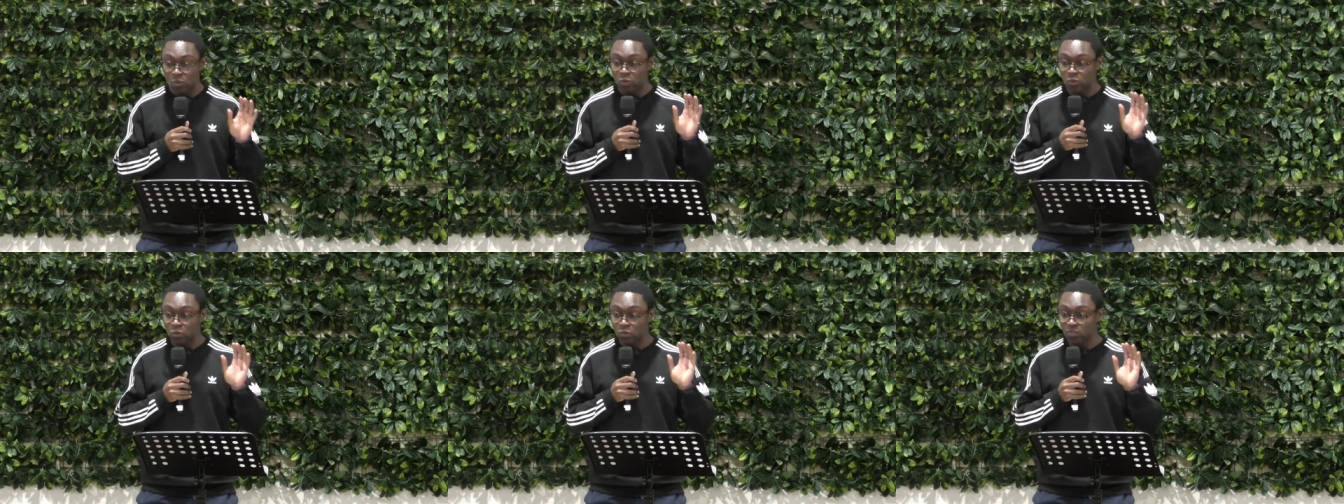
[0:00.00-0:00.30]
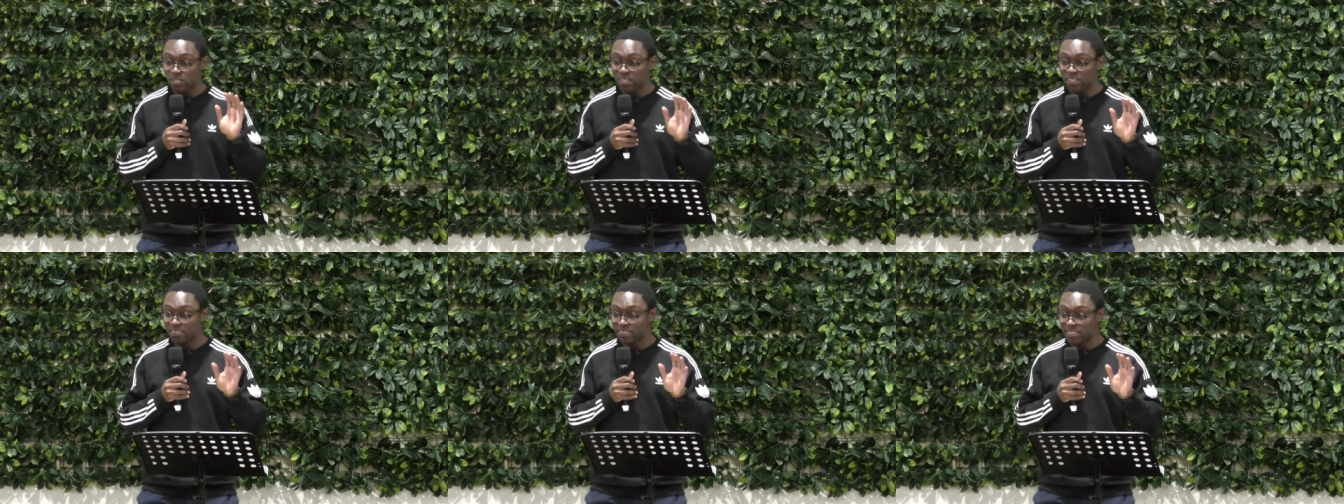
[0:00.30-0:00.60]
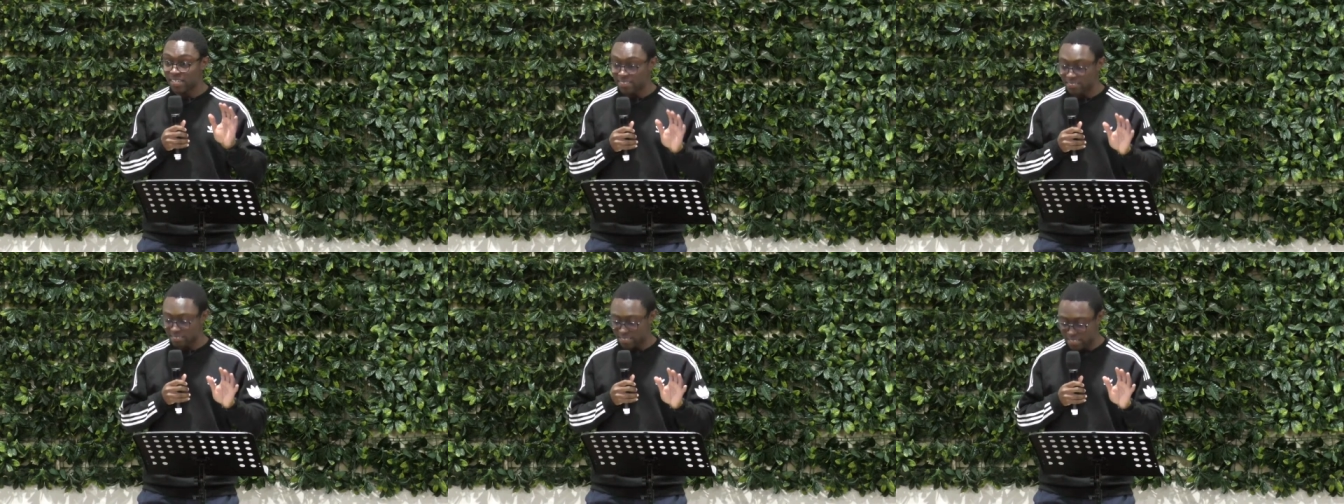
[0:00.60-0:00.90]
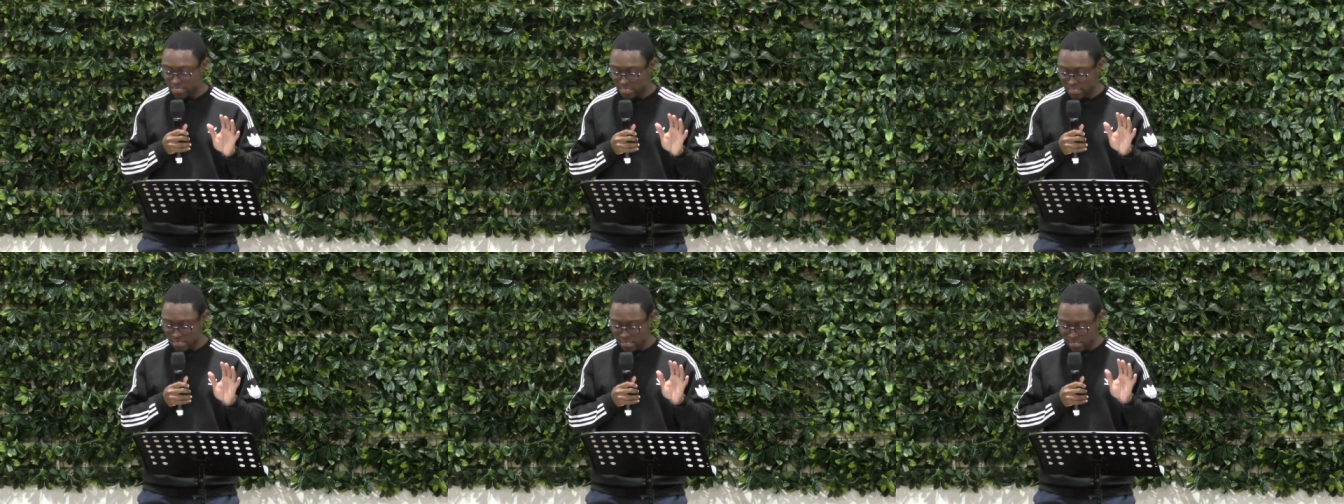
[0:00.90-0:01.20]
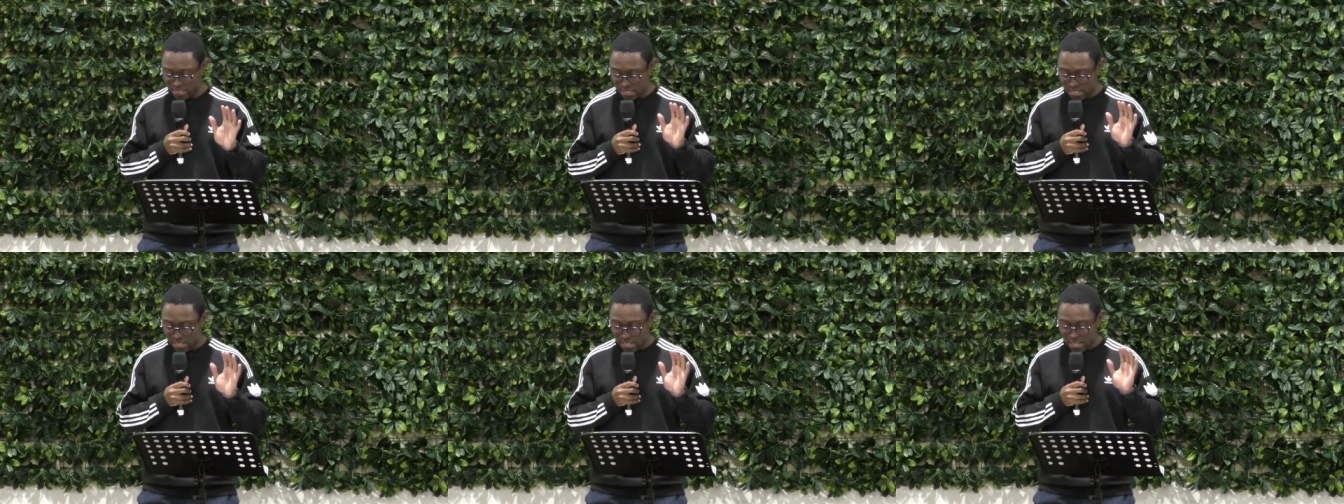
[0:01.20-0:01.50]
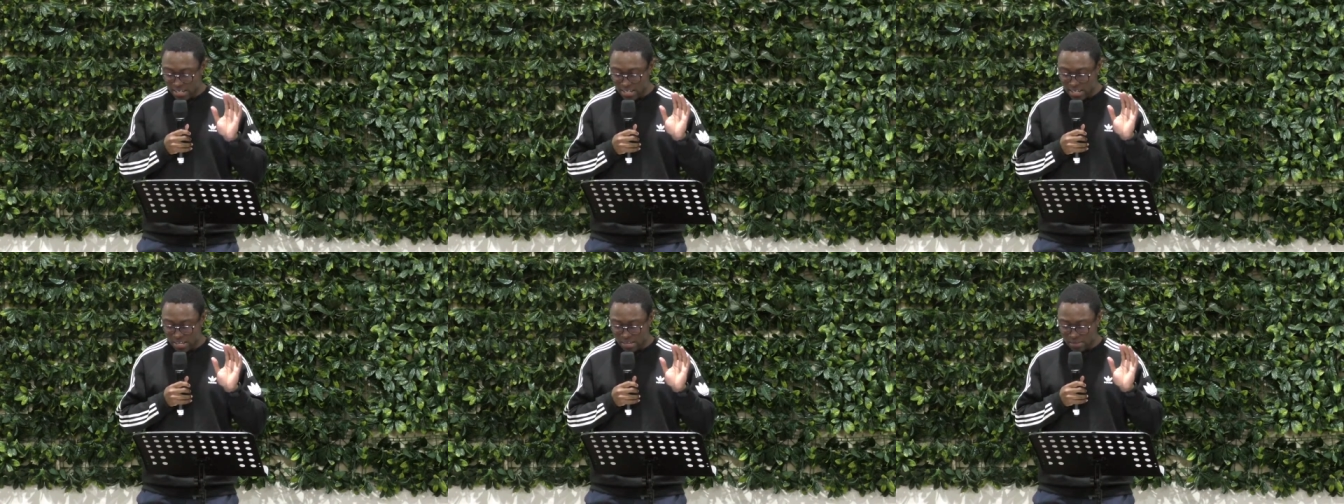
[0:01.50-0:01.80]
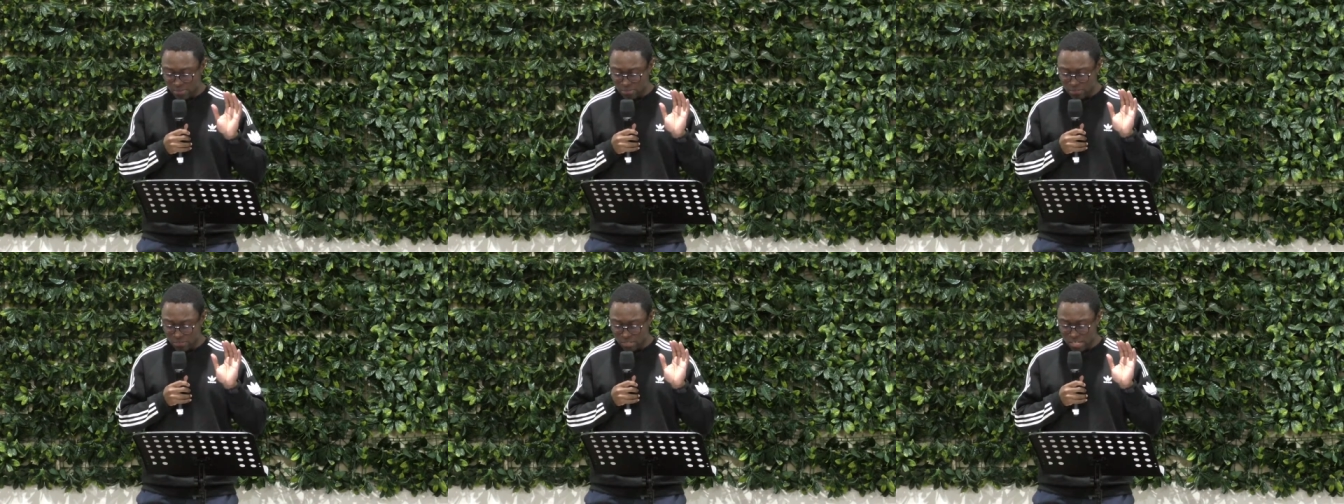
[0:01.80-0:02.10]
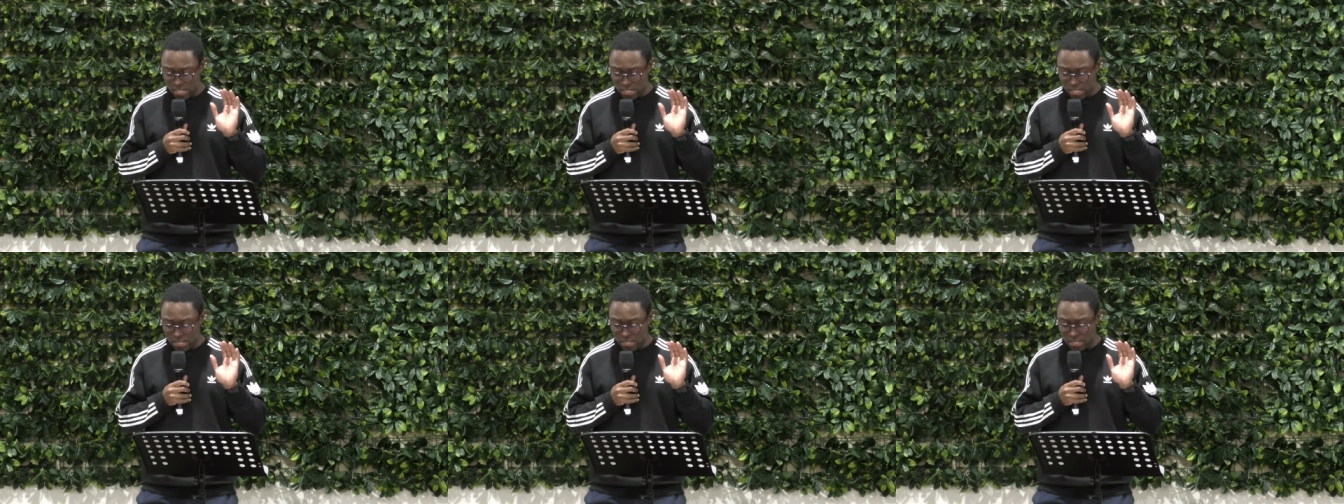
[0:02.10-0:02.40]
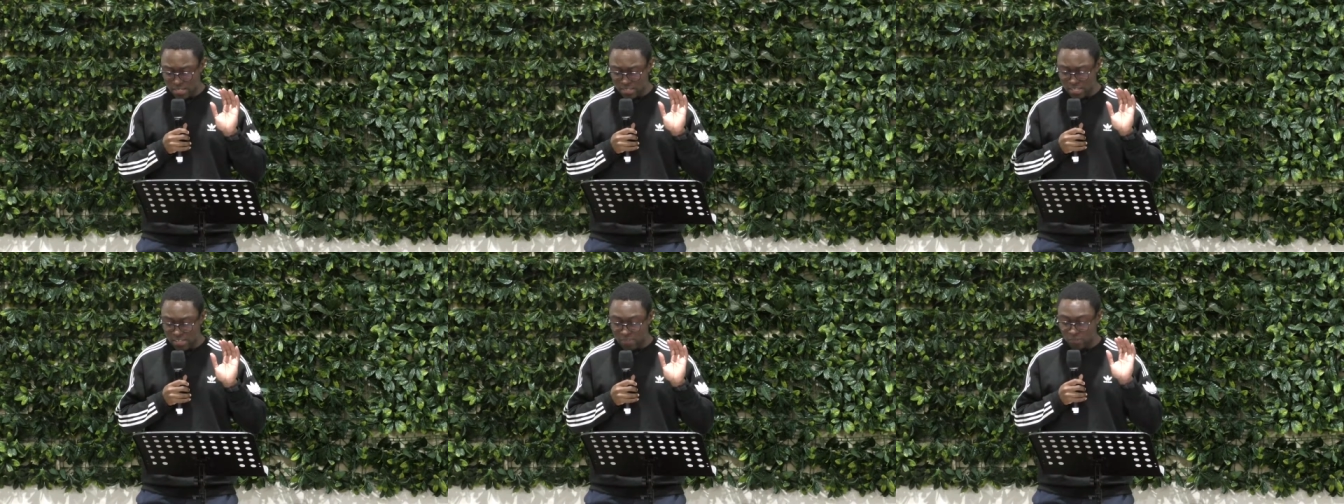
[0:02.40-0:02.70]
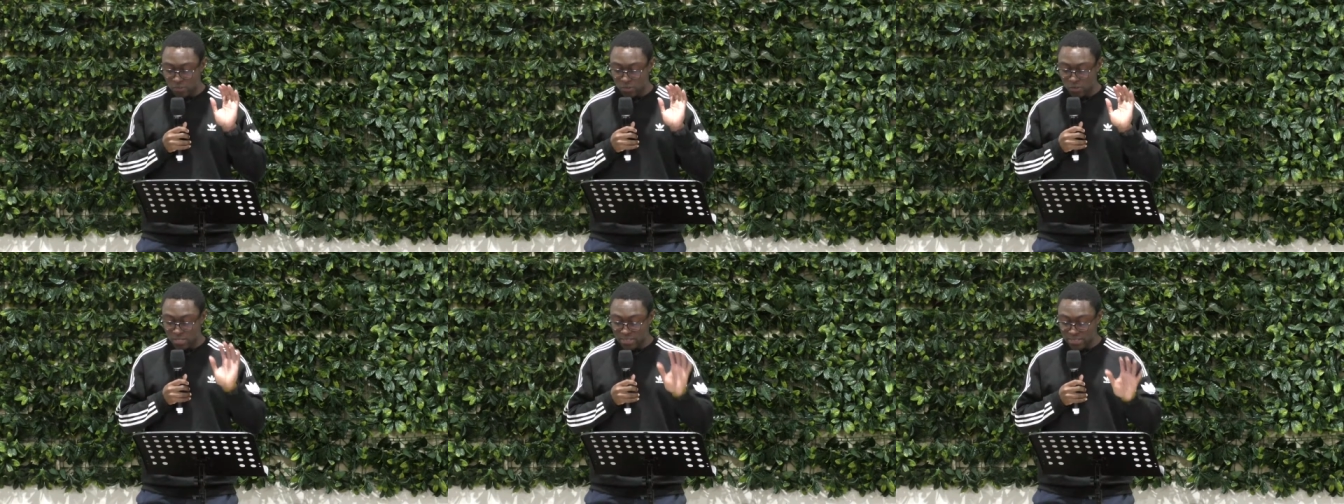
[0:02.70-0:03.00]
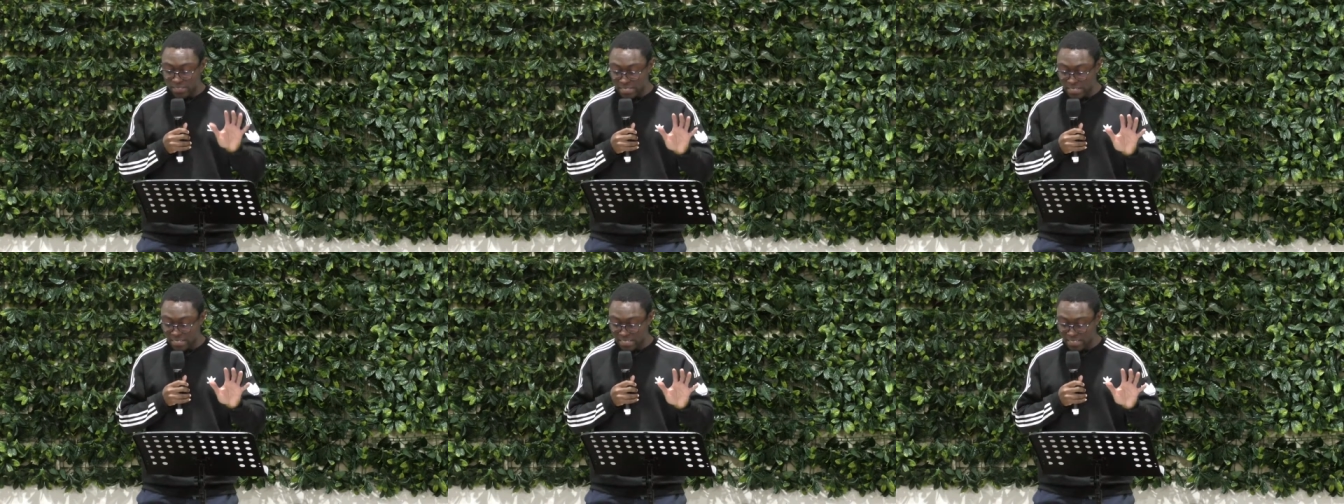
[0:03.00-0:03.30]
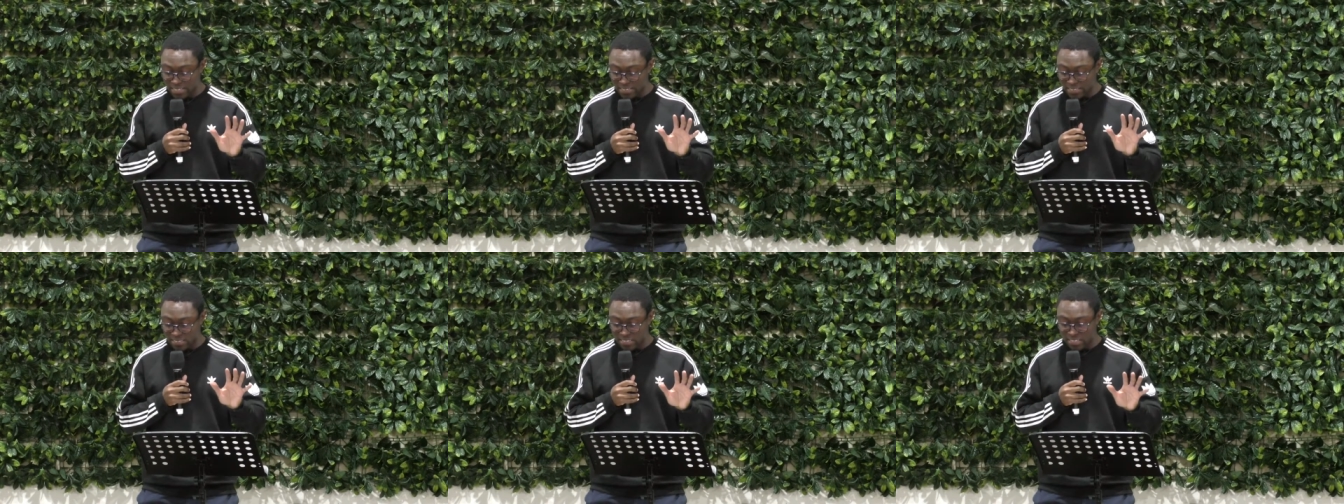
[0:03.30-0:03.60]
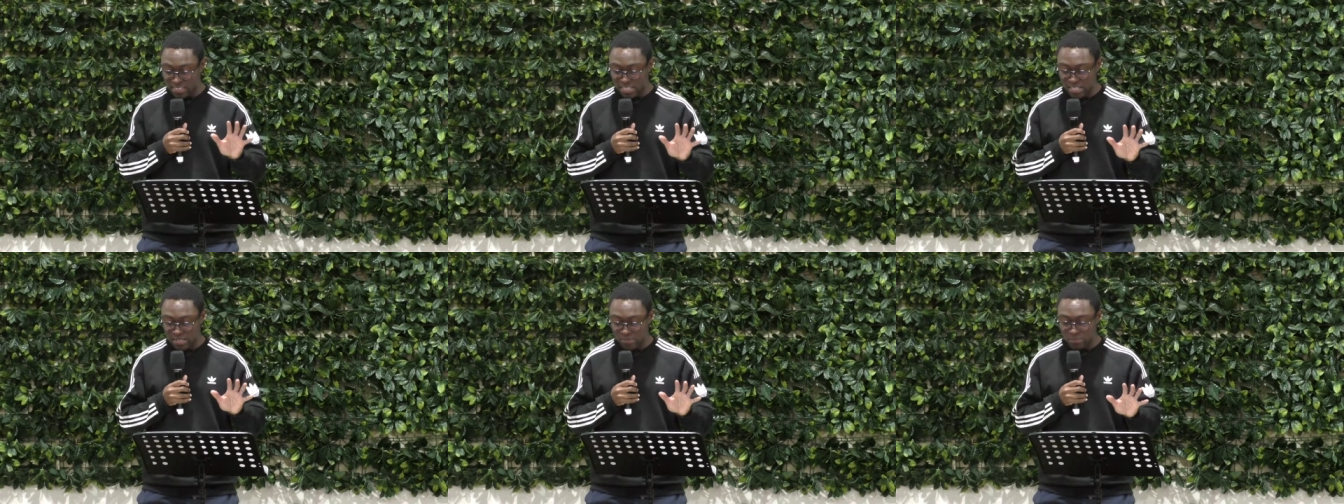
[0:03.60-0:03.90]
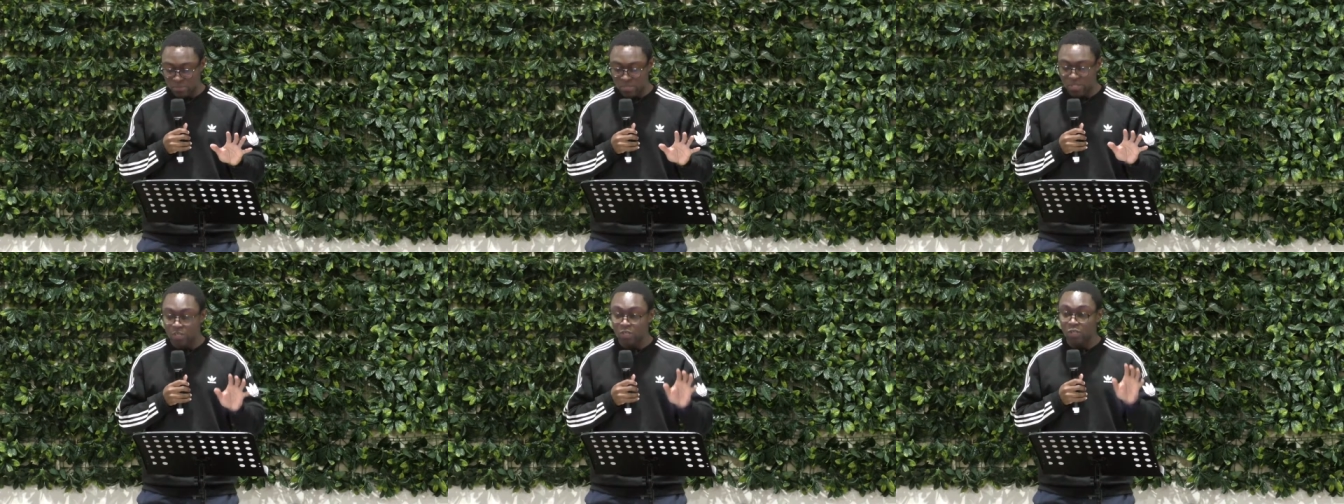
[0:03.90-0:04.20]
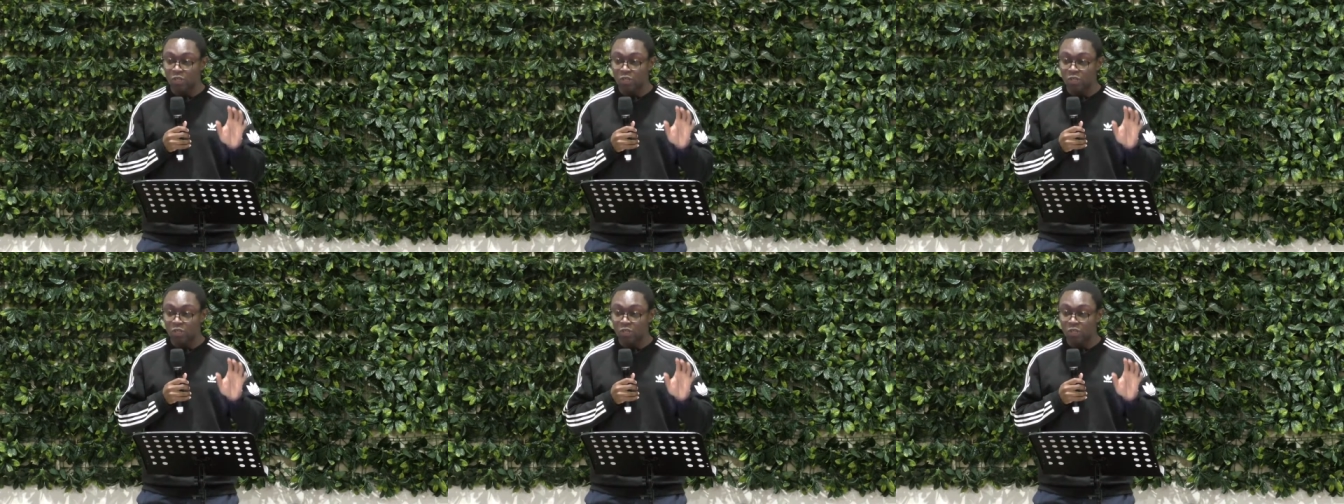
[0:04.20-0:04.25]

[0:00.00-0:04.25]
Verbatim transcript: whose identity, um, if your identity is in him,